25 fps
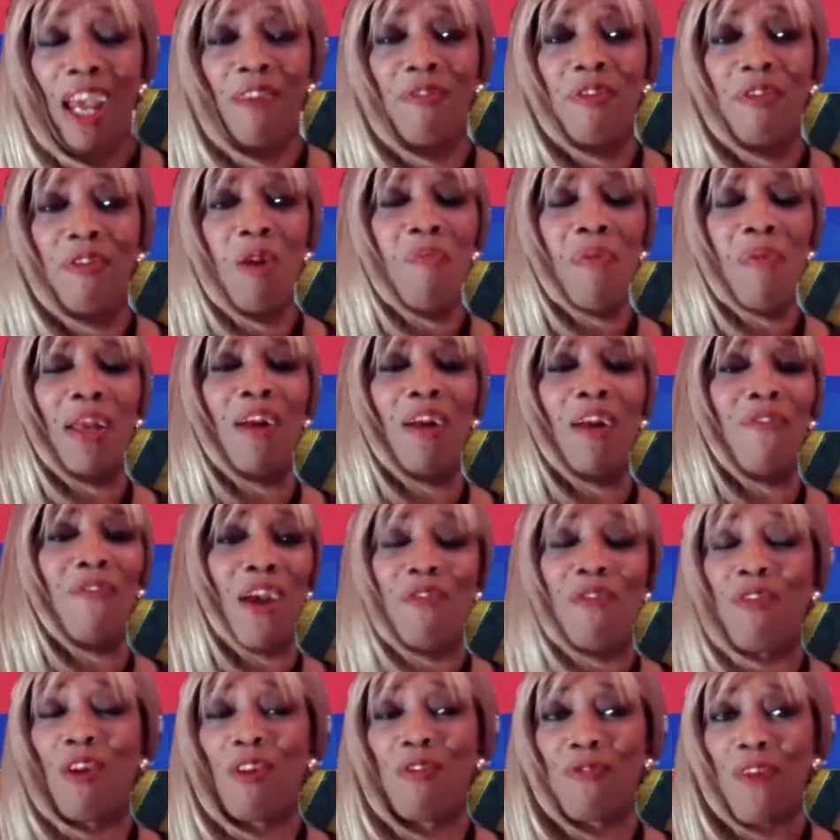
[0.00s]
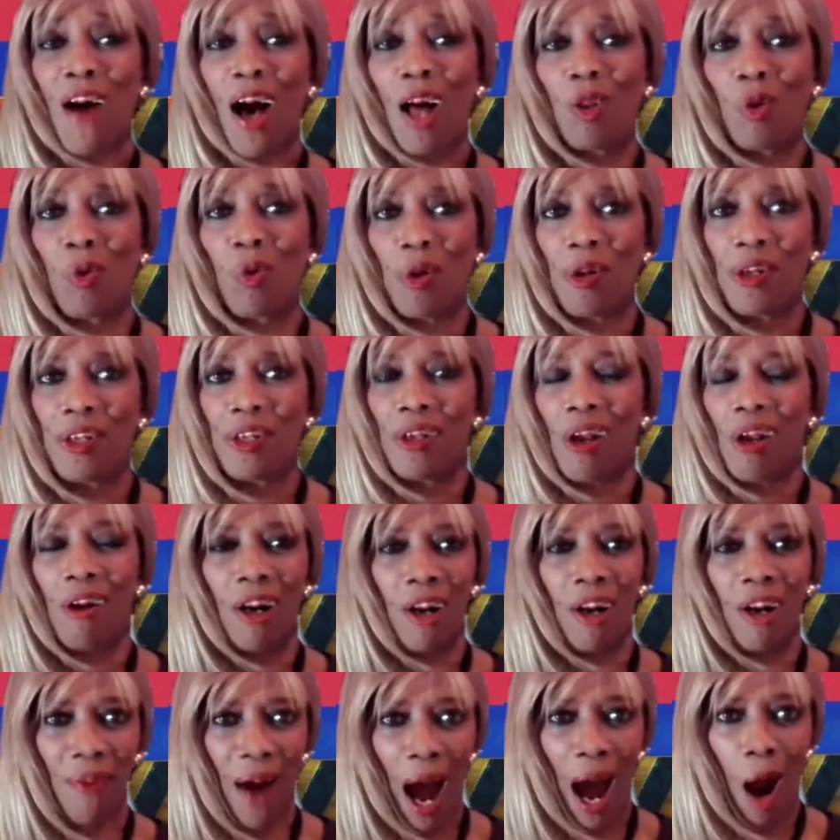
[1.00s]
If you've been a faithful follower
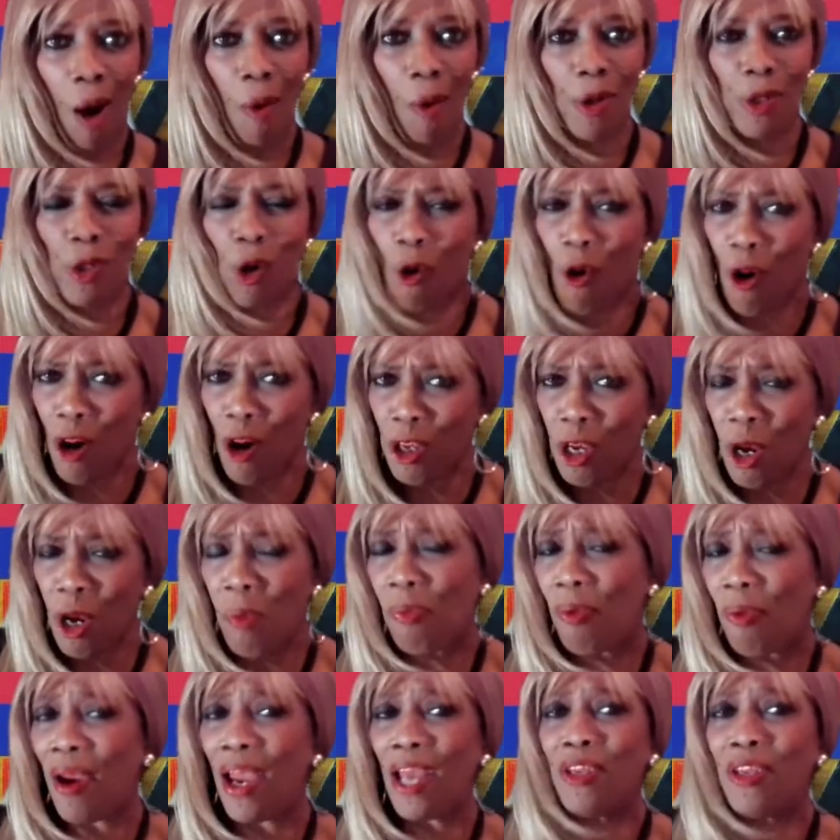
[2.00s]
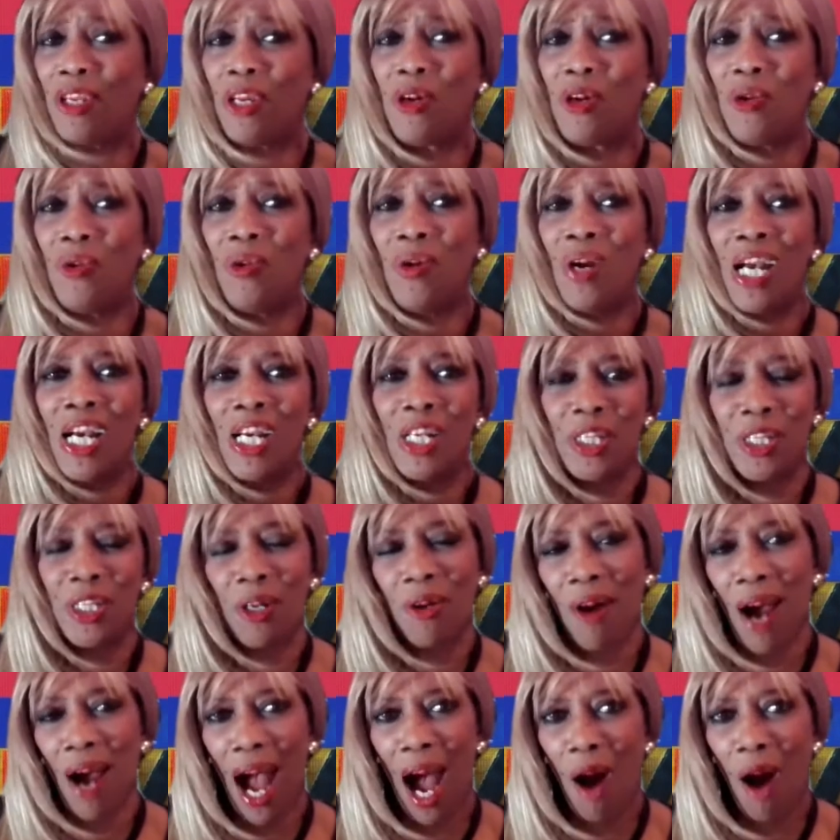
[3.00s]
of ours, or you're brand new
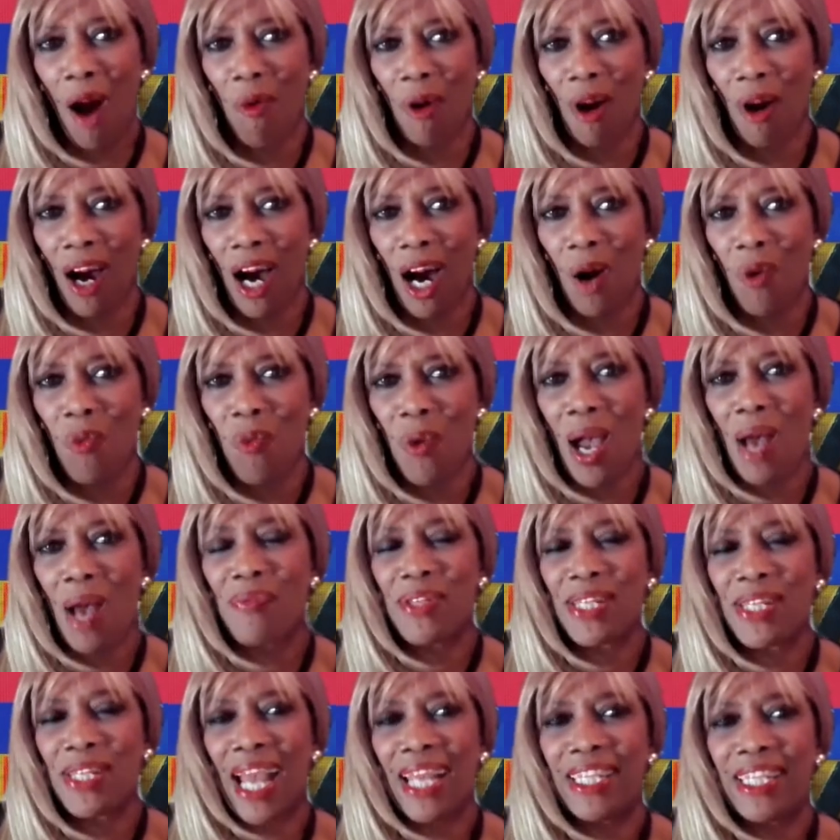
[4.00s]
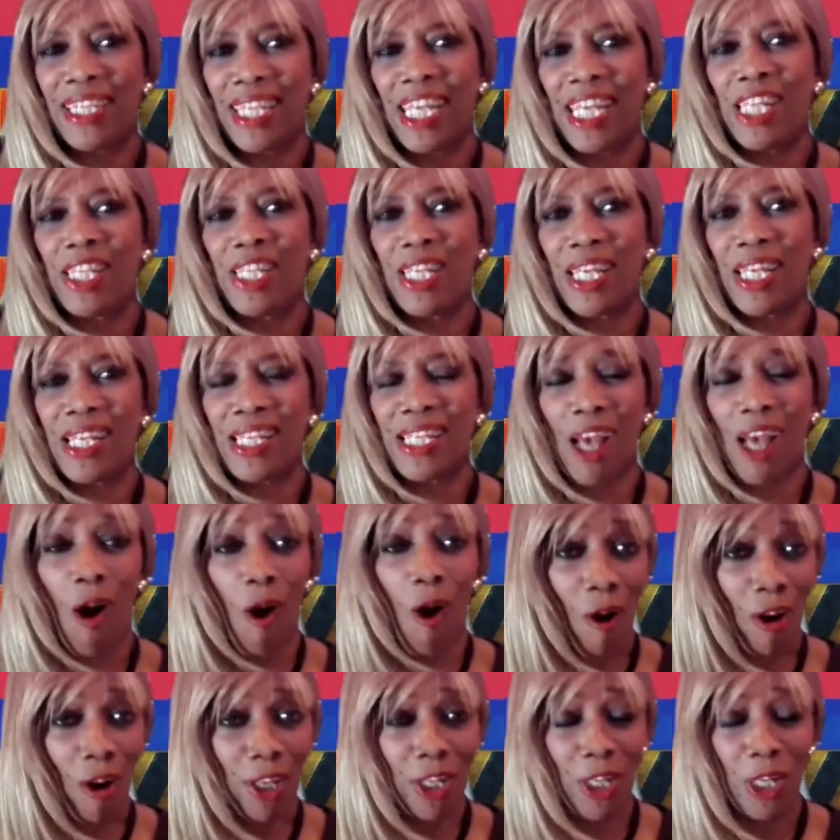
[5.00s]
to our website teachings
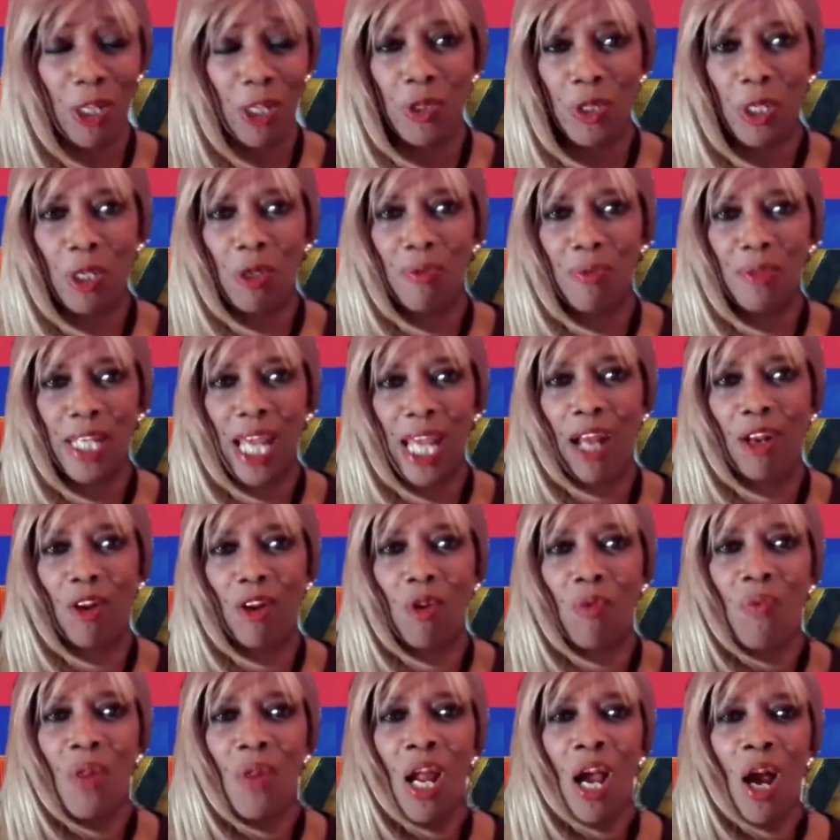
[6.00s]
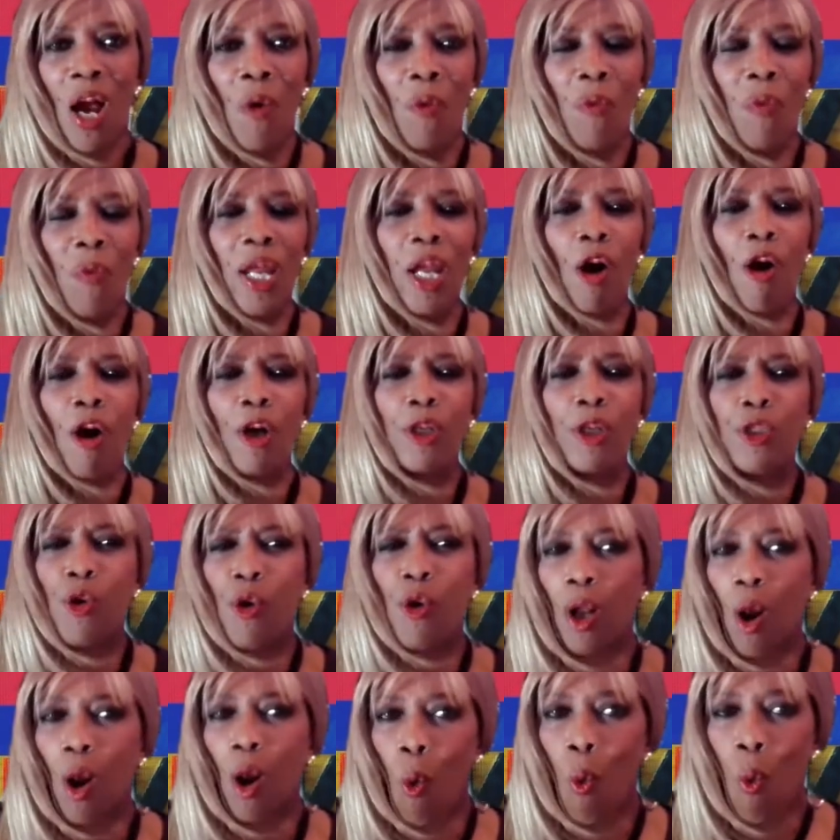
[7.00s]
or YouTube channel, we are
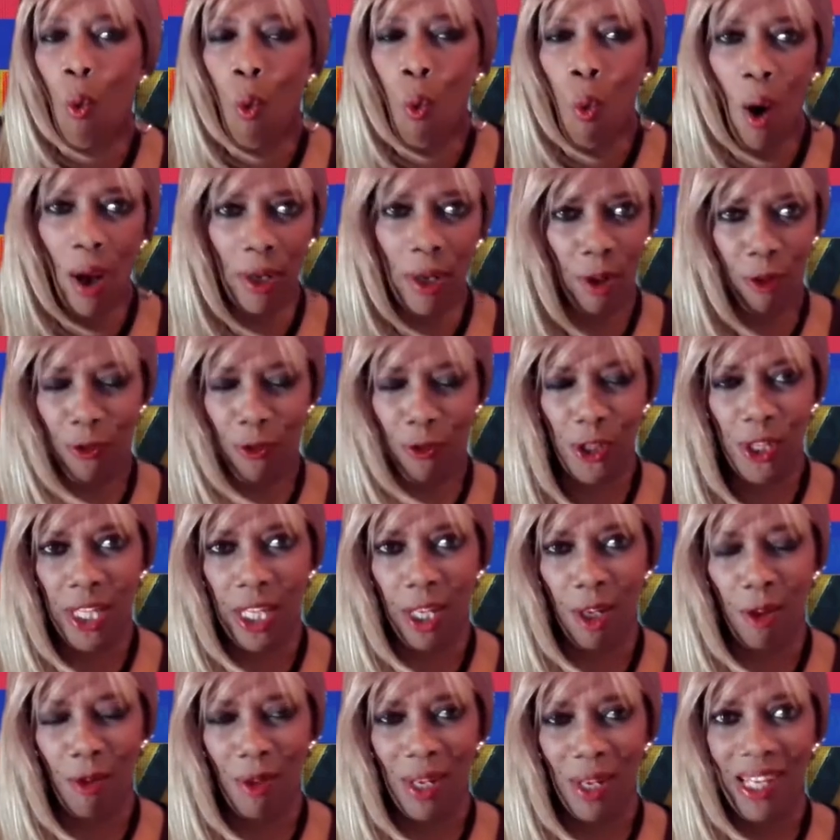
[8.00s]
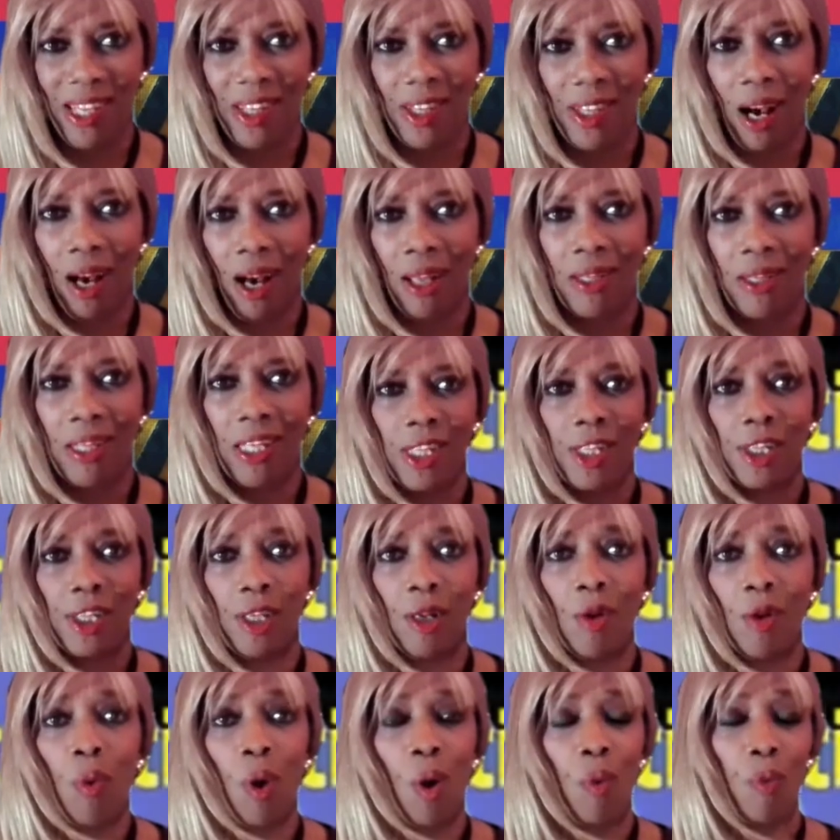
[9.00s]
doing a wonderful series
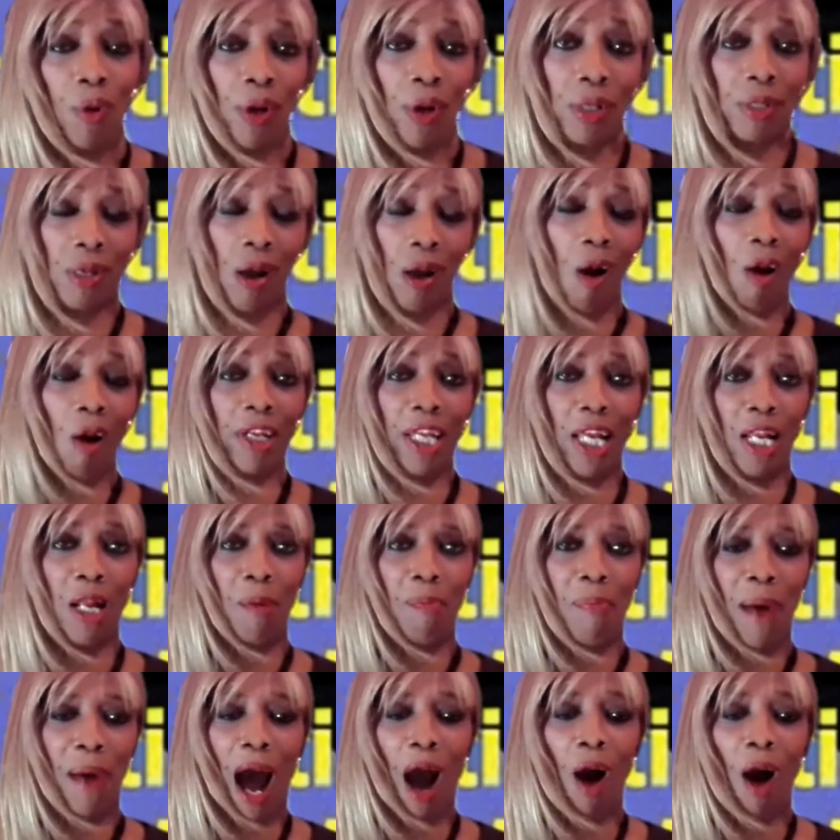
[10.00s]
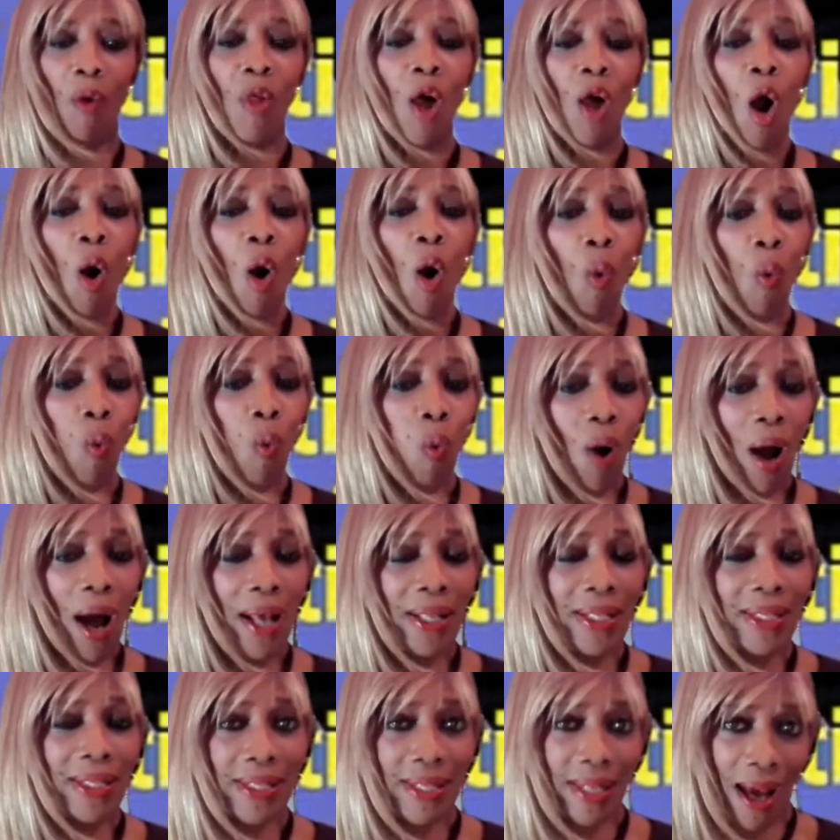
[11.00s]
this year where we're talking about
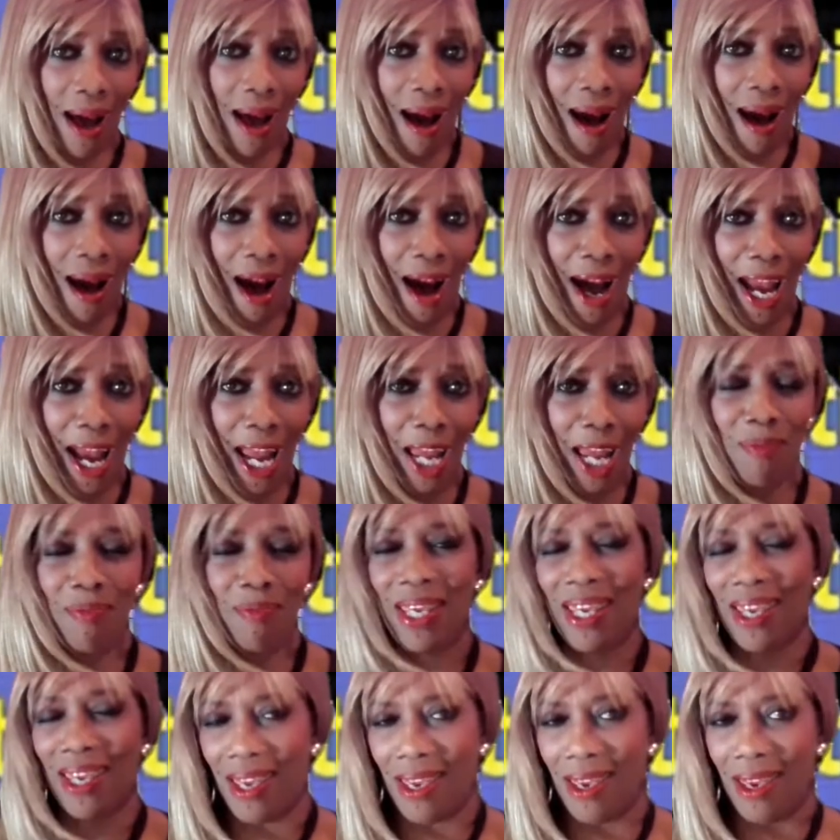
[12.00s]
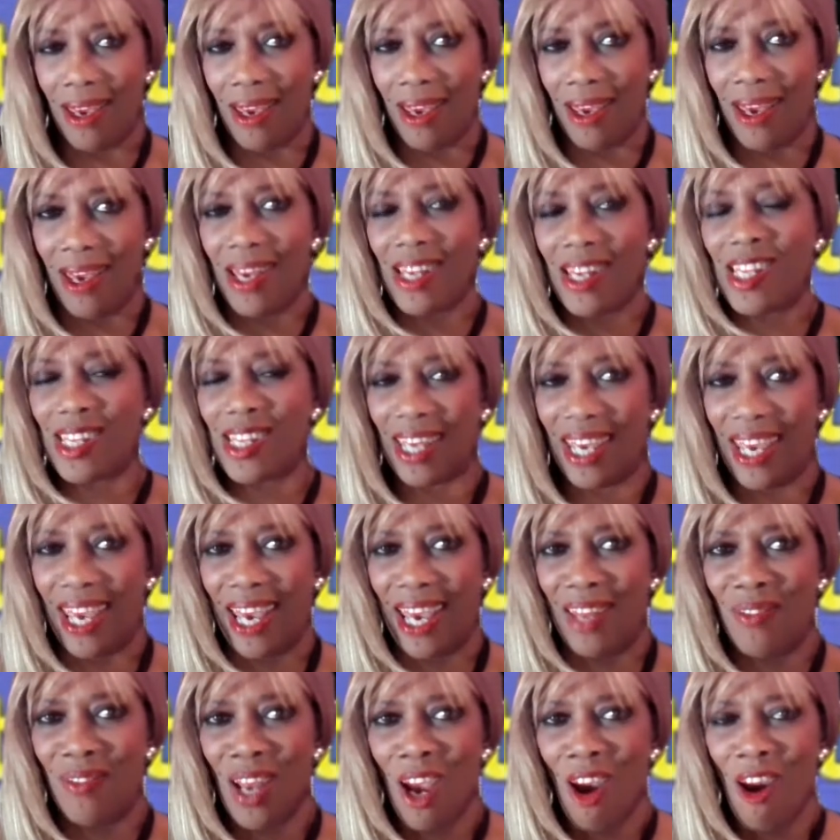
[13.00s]
what time is
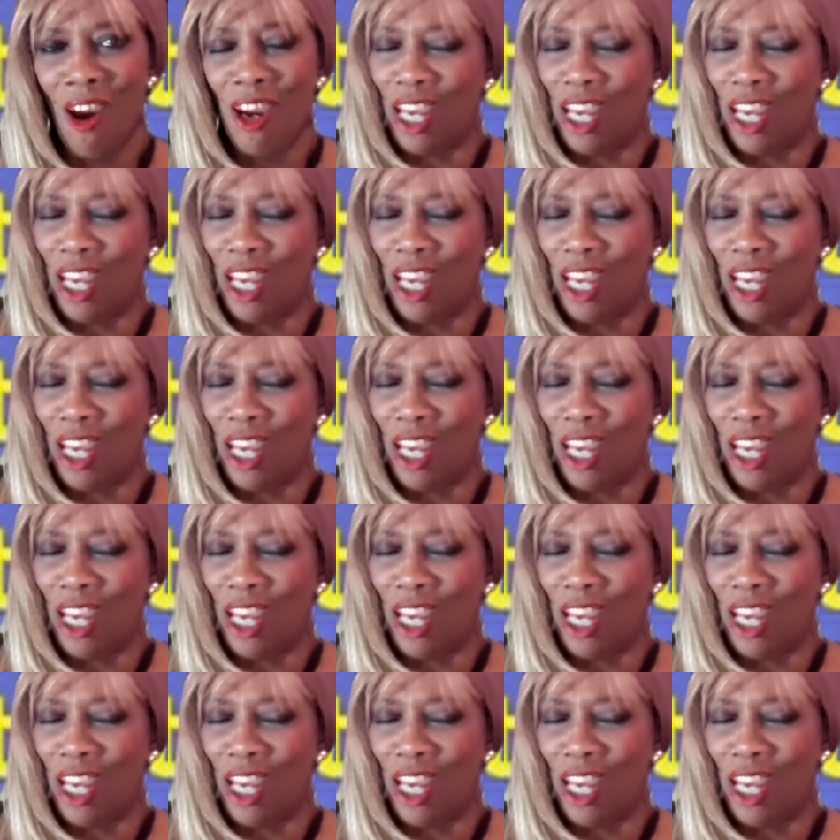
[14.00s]
it?